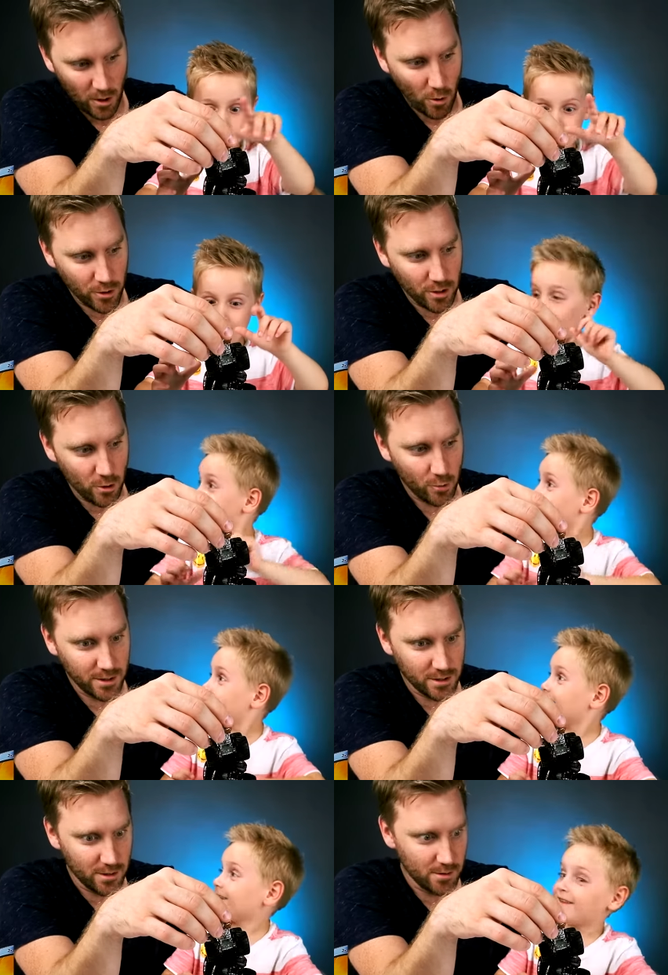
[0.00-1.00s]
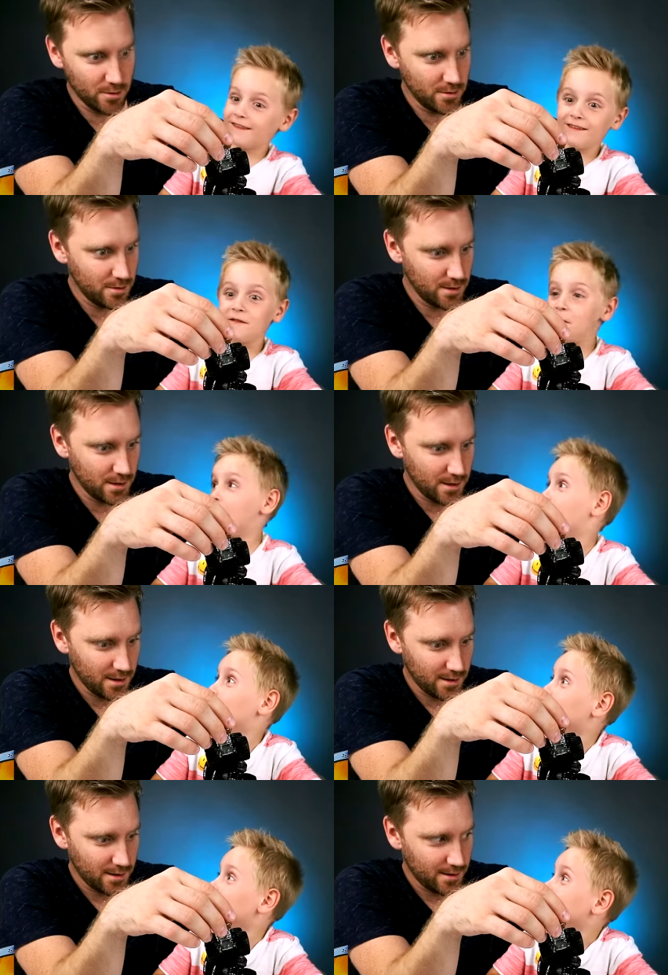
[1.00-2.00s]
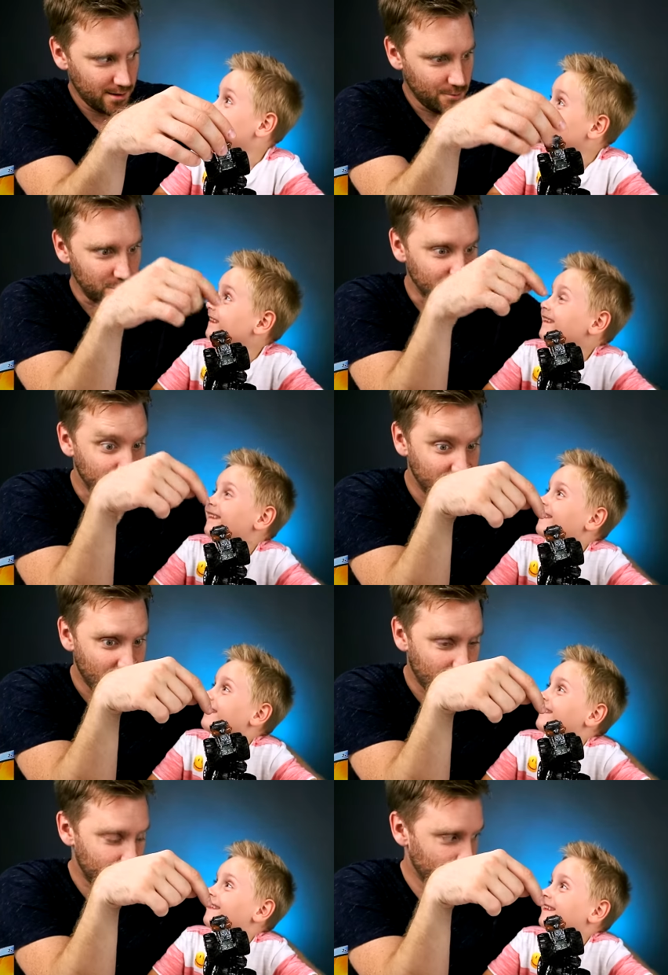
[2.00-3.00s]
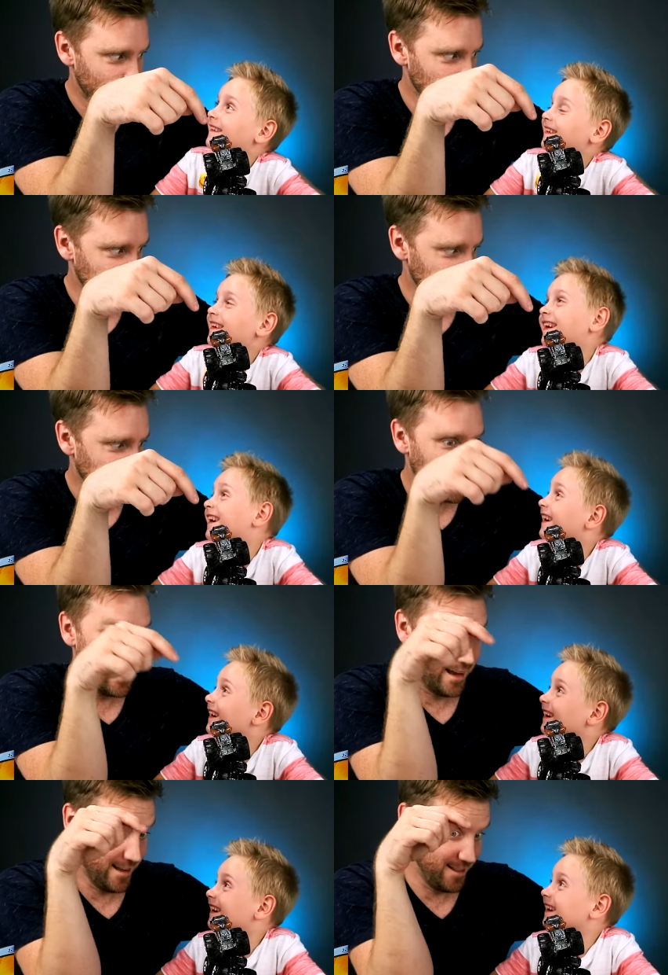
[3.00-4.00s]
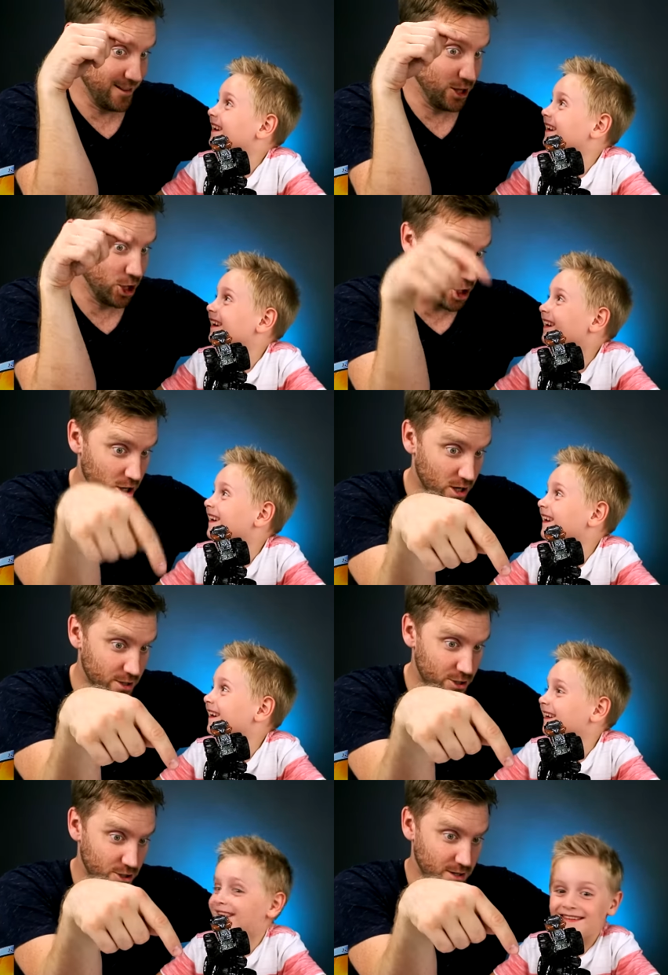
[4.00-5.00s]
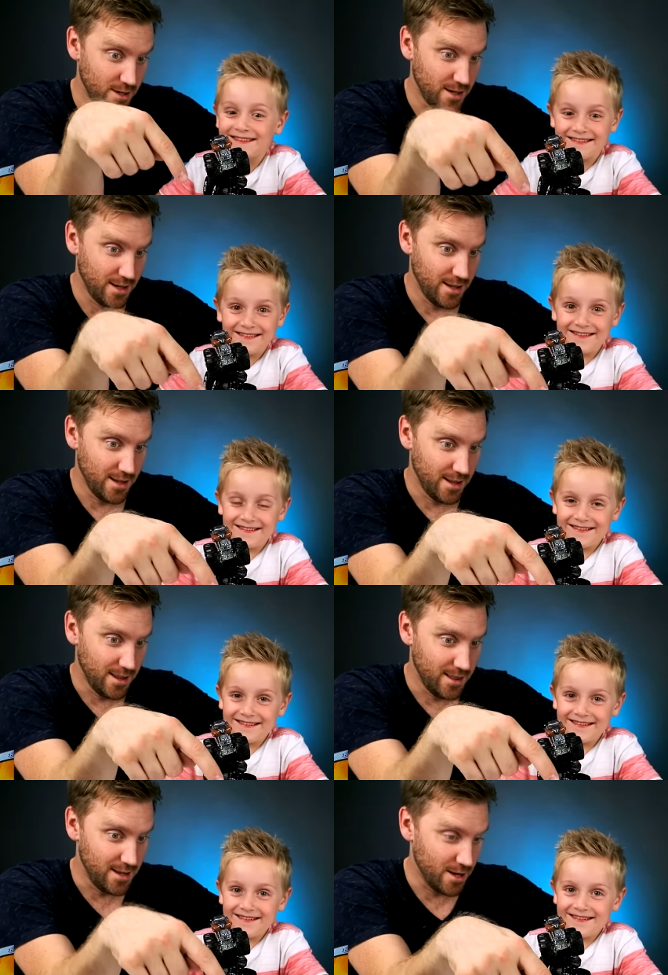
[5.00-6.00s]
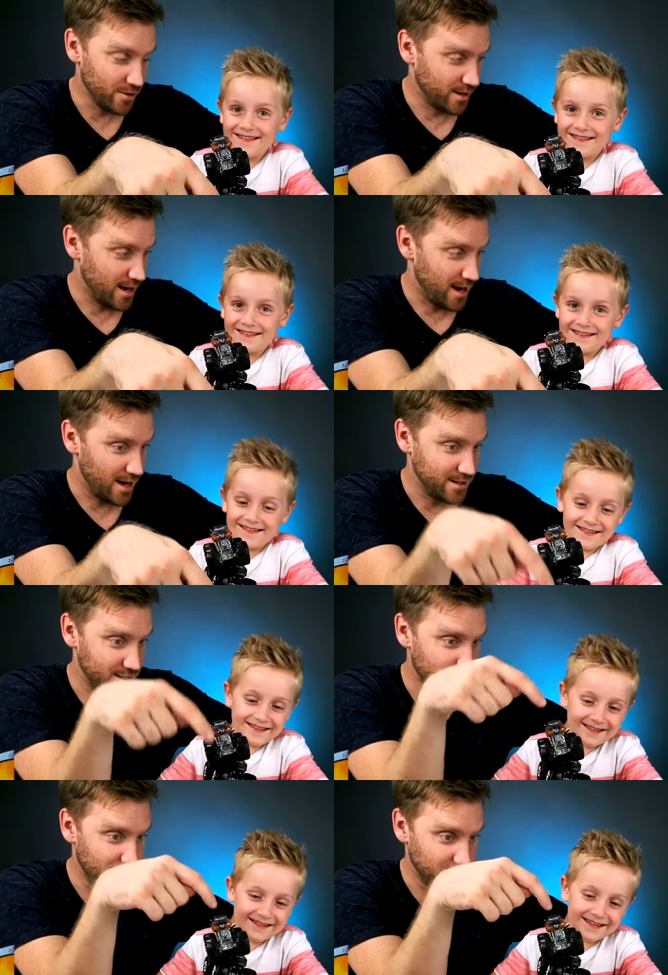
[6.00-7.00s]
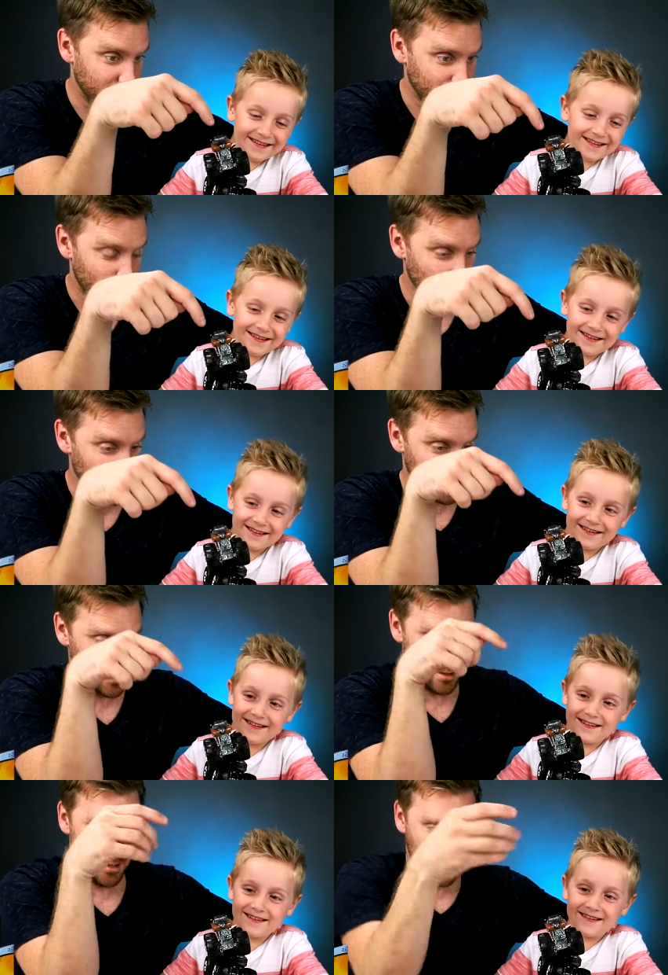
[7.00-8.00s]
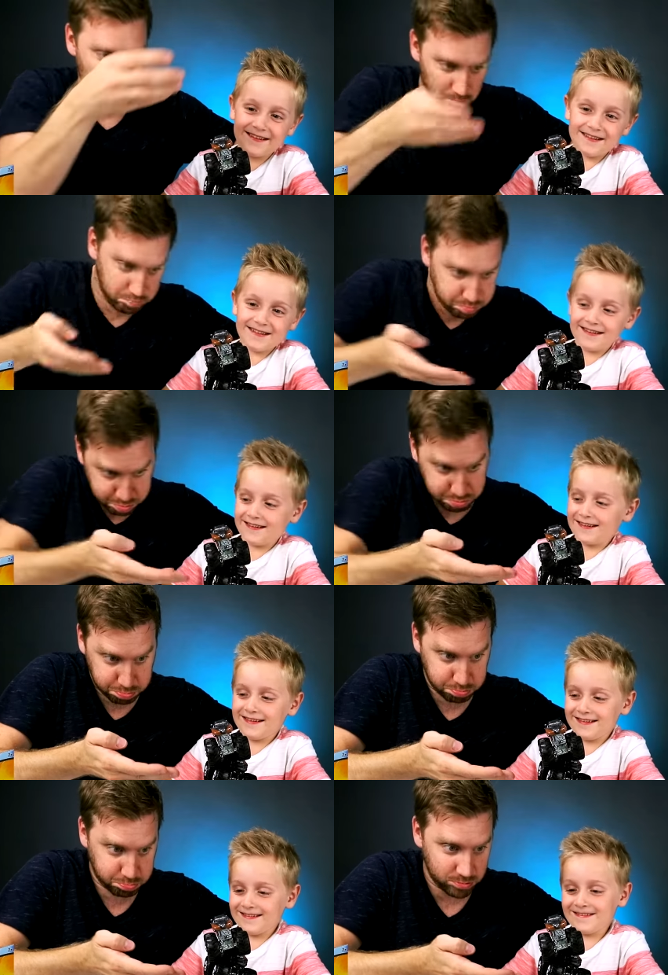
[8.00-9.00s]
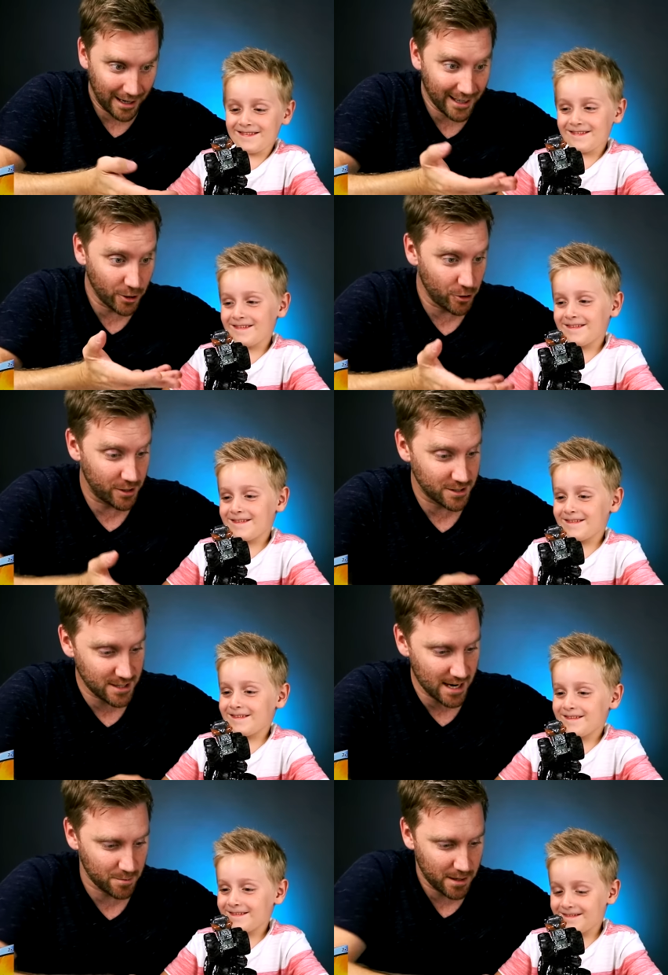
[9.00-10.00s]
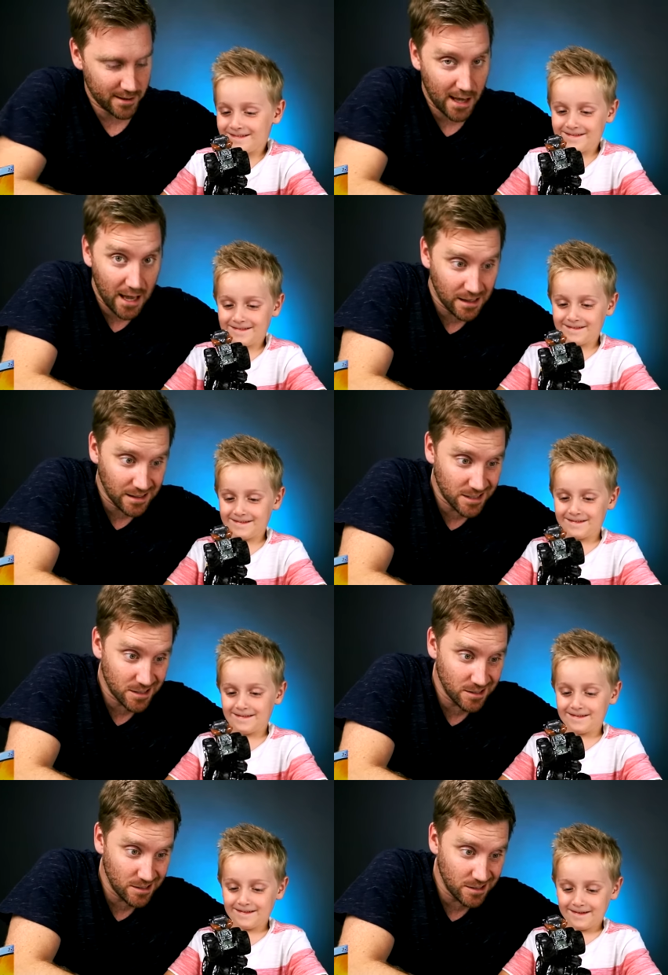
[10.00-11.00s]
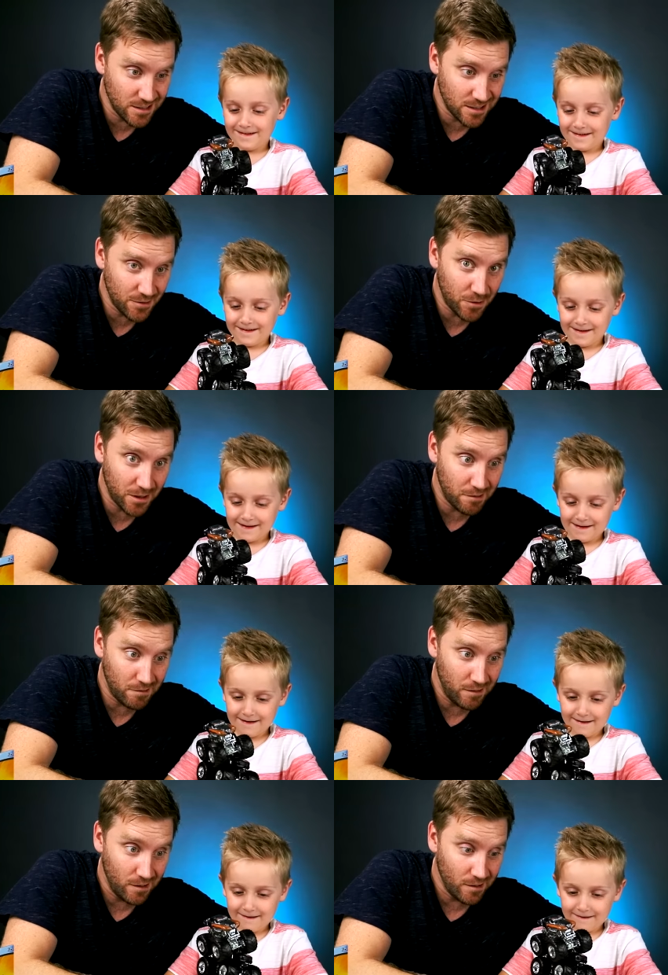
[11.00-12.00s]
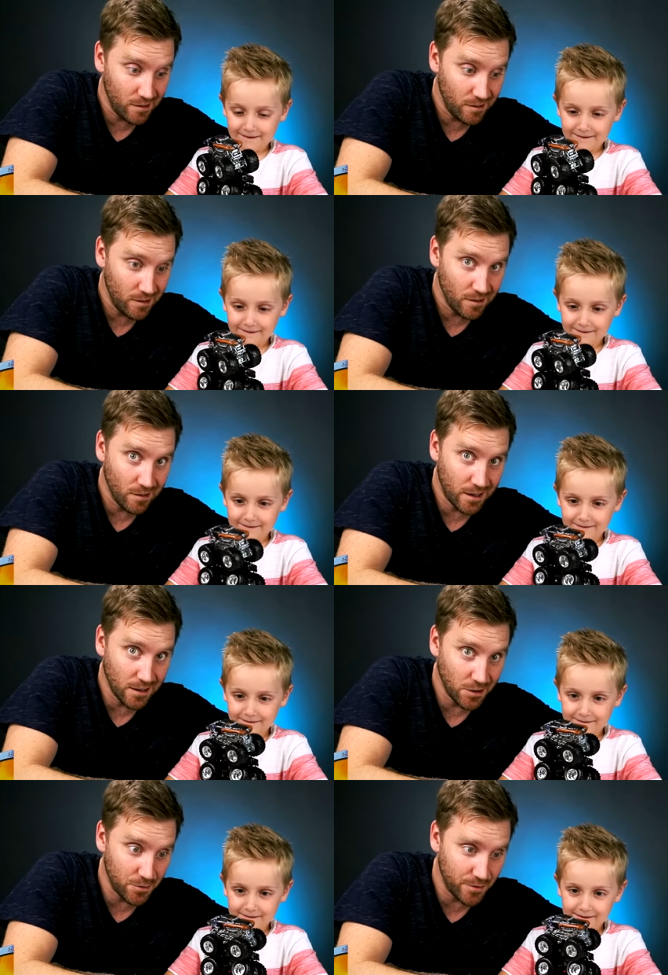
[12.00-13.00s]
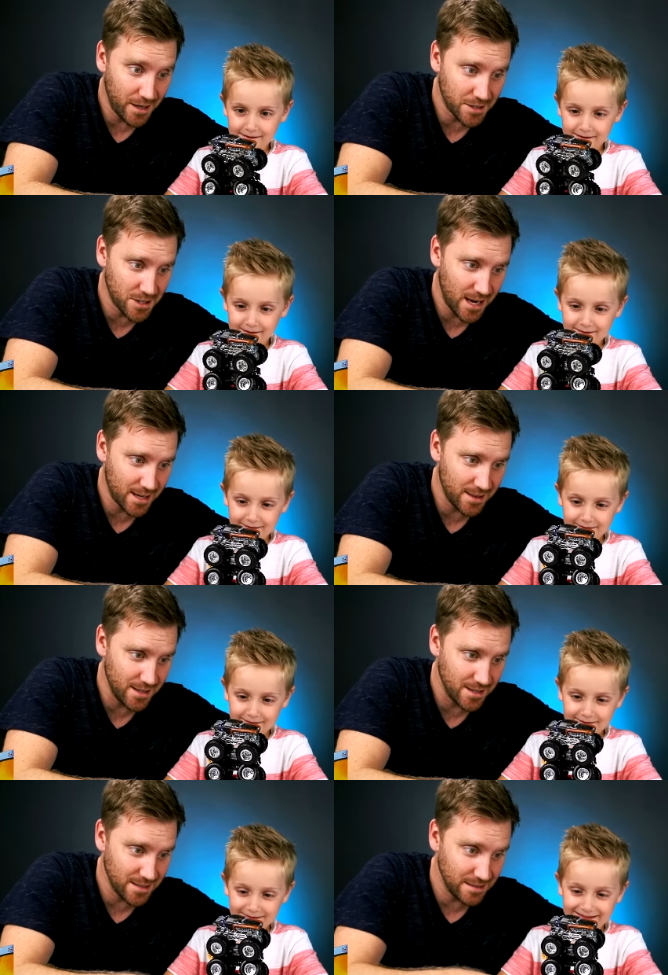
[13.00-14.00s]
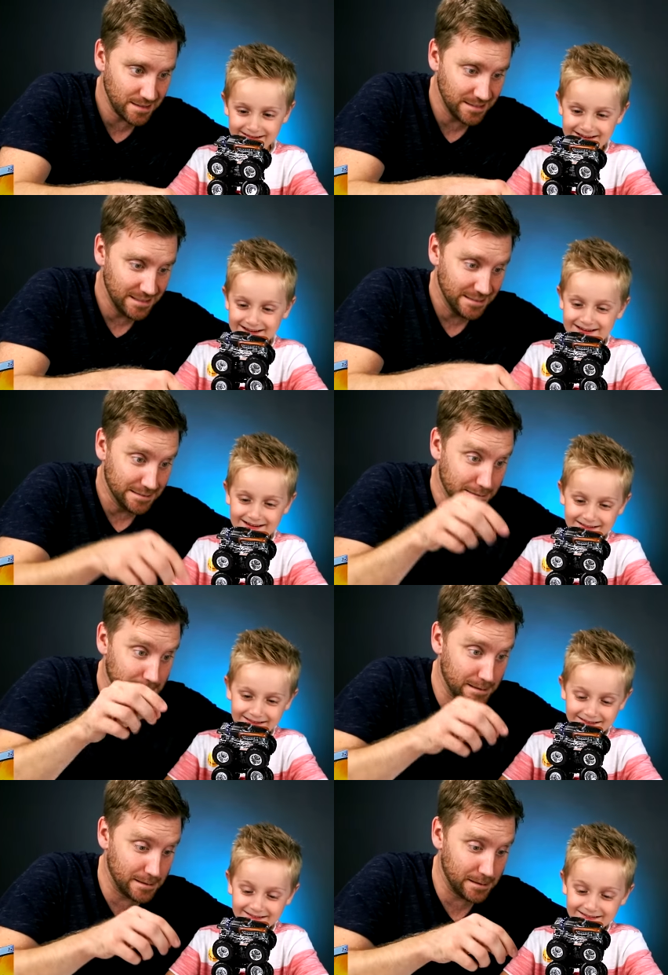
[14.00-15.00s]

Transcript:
Speaker 1: Oh, you know what we should do? We should stack those and then launch the other guys into the cars. Just, I didn't know you could stack them like that. Let's see if we can do that. Look how little Flash stacked these. And